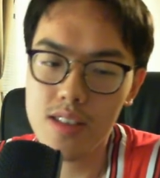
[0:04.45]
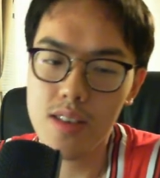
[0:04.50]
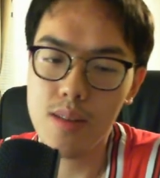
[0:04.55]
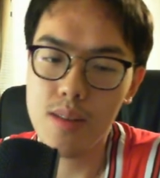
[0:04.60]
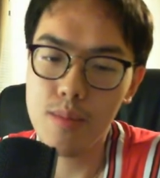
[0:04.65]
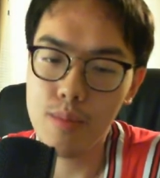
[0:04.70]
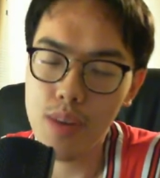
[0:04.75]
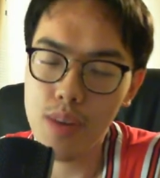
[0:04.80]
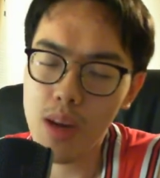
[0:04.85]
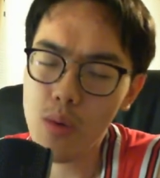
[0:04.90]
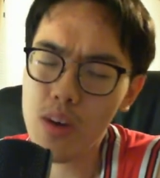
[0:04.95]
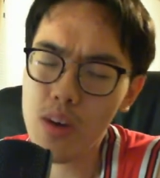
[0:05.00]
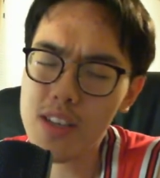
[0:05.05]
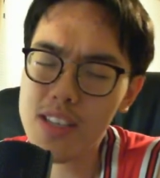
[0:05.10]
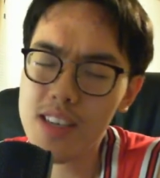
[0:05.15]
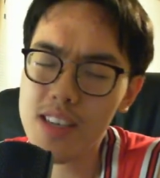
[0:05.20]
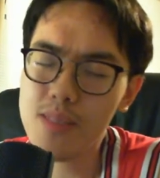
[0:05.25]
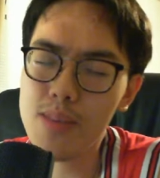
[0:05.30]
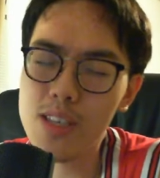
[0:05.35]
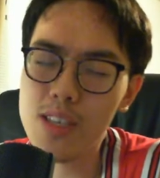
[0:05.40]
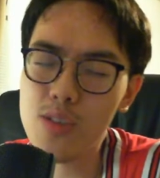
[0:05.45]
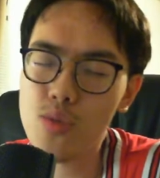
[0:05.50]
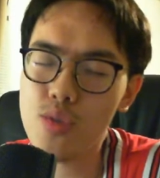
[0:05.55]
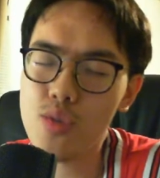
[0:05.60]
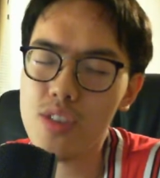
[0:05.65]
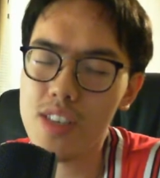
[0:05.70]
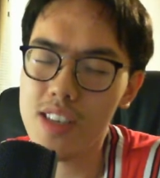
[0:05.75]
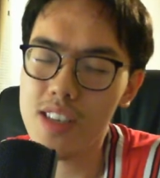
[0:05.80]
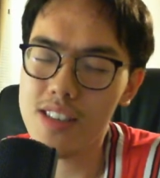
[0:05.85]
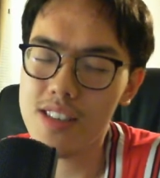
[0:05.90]
but I want to give my two
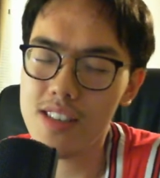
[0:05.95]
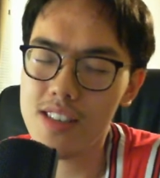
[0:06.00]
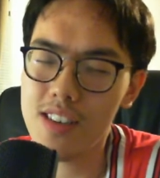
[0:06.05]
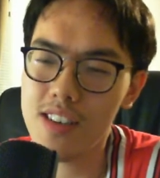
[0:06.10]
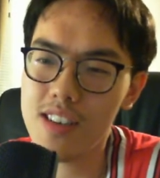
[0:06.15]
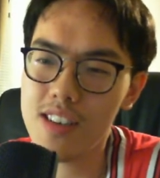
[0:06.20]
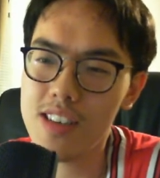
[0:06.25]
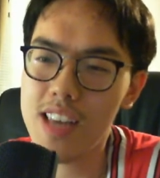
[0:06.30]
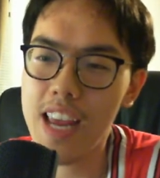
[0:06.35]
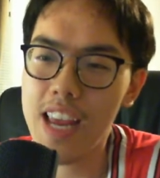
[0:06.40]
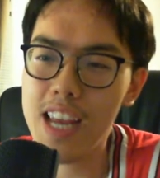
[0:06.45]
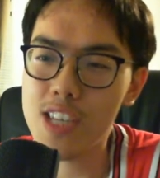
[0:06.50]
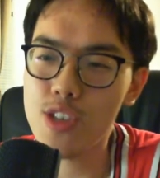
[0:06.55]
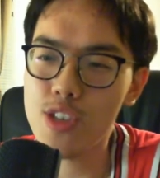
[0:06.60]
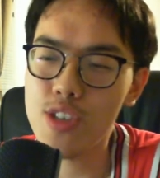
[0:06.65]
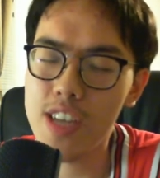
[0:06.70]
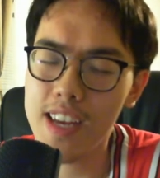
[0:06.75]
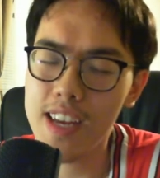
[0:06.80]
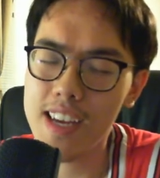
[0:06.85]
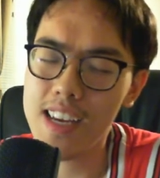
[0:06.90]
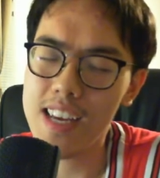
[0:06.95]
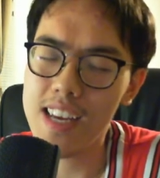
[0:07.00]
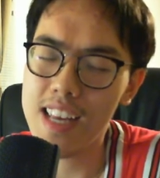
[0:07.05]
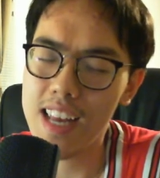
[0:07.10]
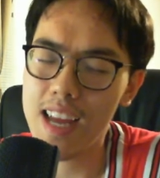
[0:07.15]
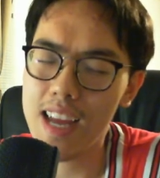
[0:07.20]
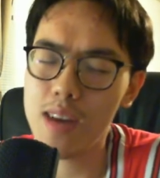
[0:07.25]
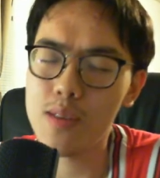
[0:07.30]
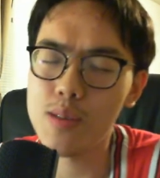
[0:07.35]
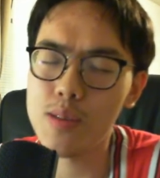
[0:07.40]
cents on Andrew Yang and
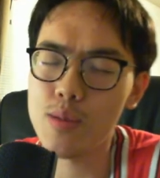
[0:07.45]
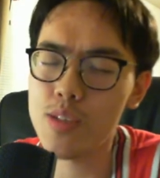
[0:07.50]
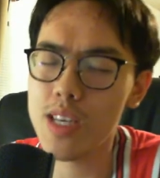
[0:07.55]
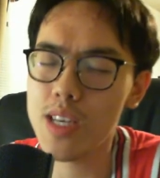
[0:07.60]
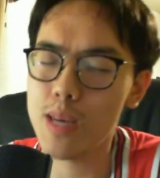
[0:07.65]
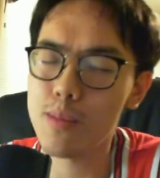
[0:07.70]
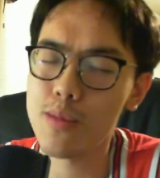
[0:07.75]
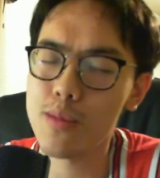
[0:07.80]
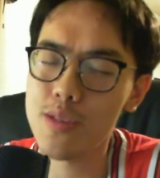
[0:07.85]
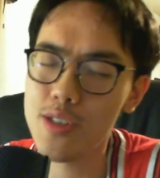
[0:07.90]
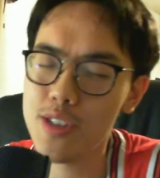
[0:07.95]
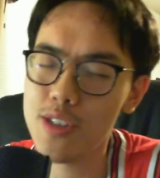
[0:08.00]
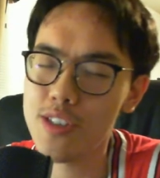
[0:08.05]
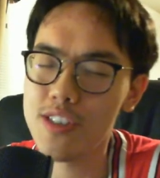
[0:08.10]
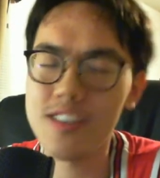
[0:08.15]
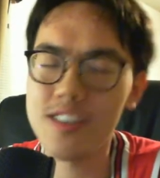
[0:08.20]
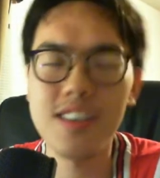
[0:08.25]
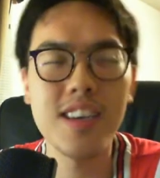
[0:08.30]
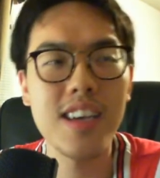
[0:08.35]
how he was able to,